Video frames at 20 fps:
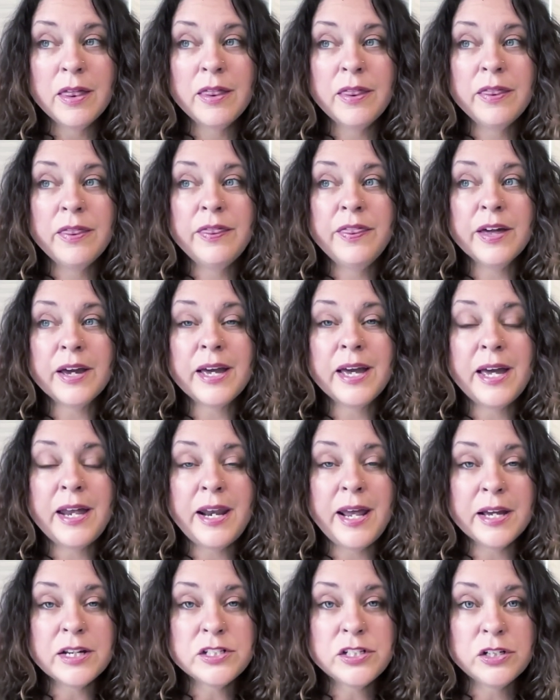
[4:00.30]
the
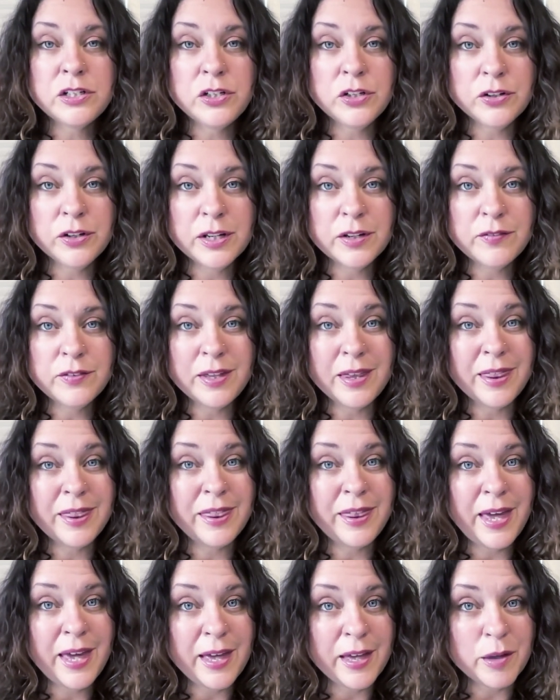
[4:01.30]
connection you're giving
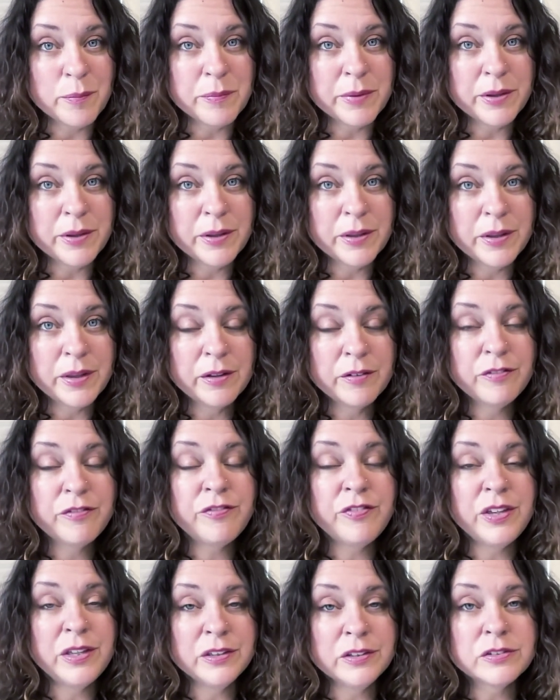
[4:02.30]
them
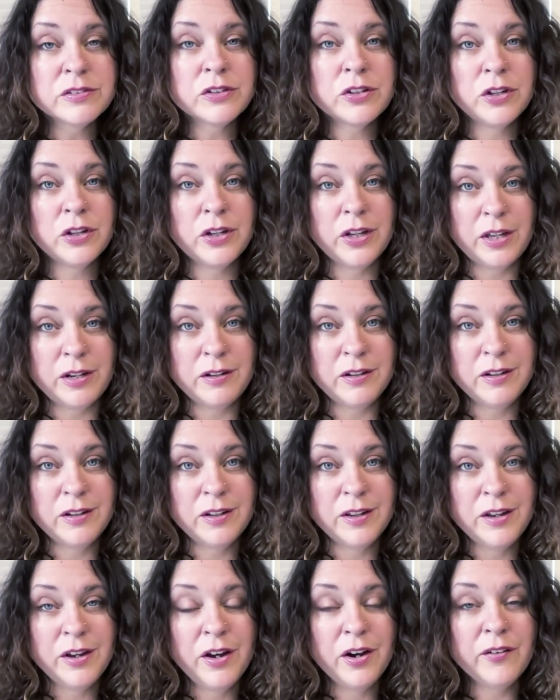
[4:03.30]
feels good,
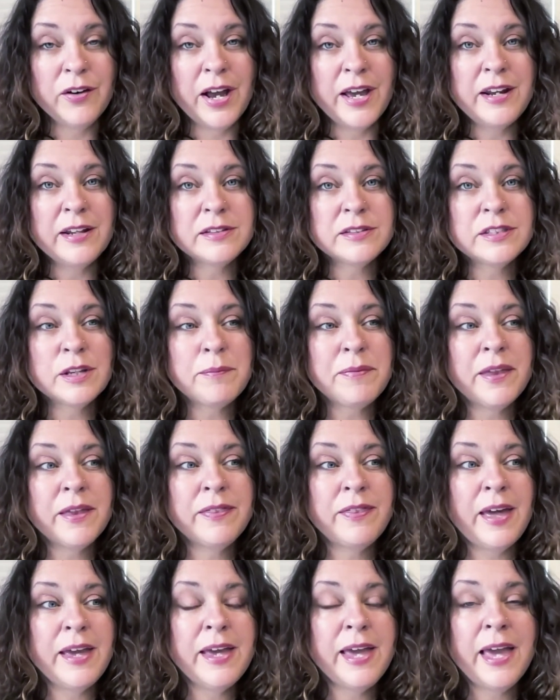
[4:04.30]
all right? It's something
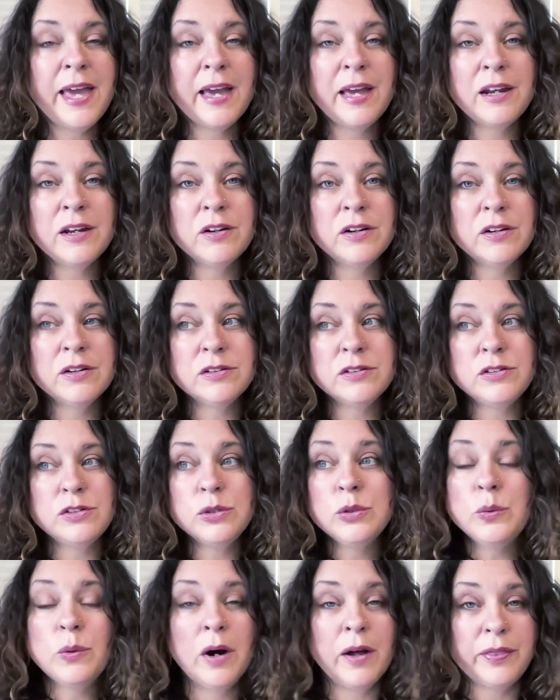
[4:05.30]
they can't
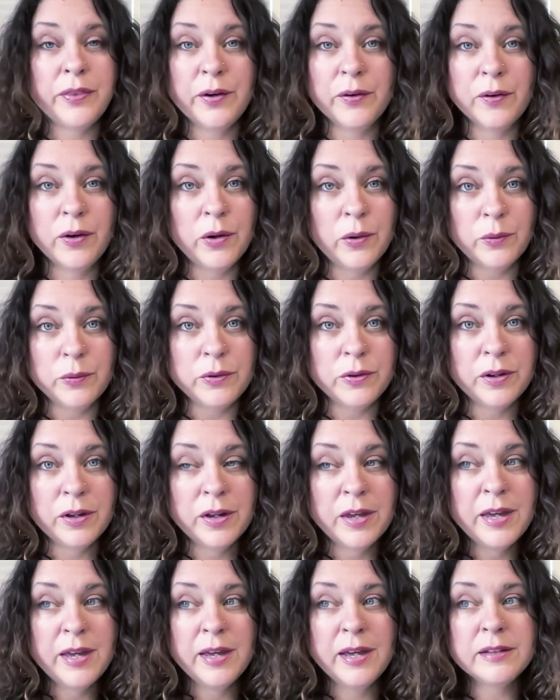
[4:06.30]
do on their own.
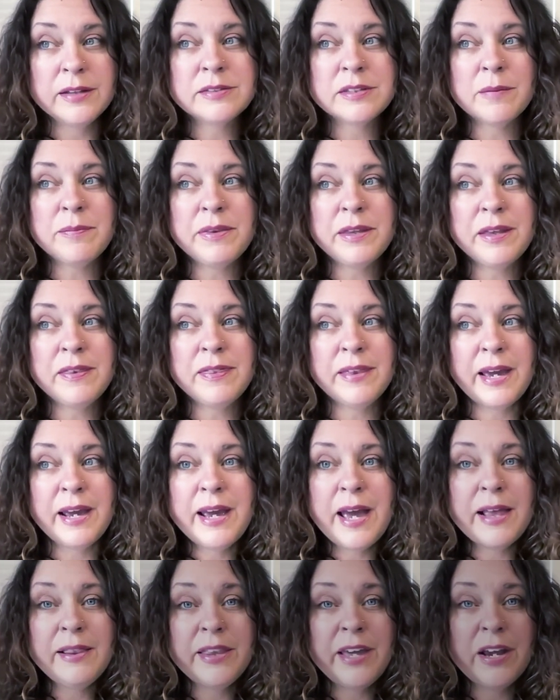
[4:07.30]
It's something
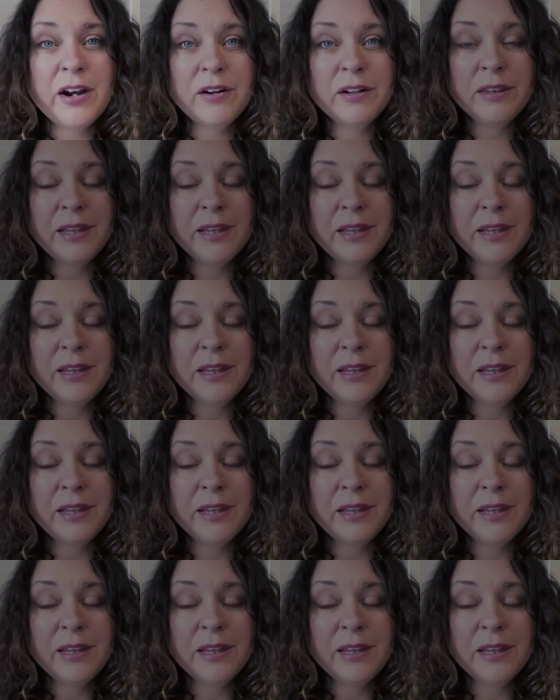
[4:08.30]
they are